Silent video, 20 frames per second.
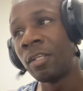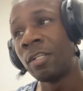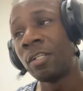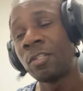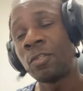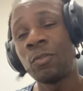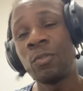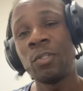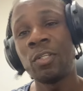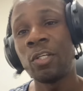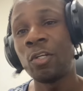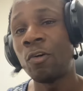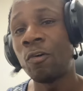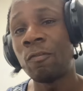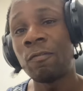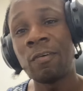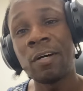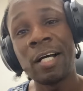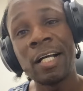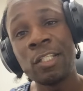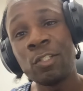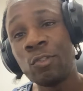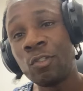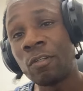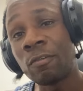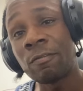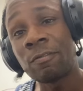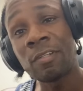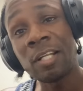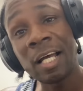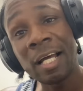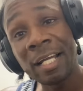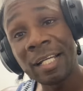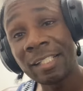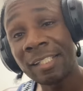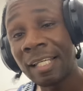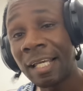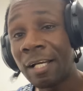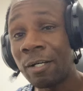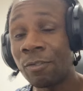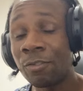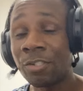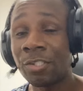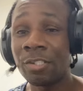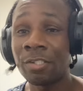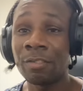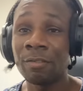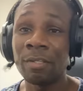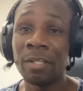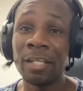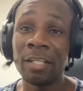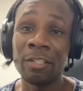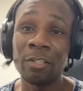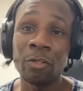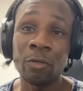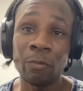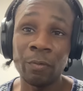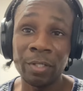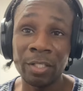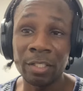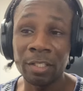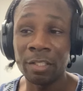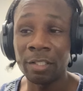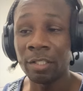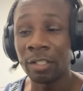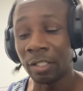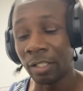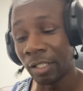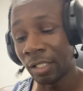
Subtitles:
So you can go find you the flyest house in Korea,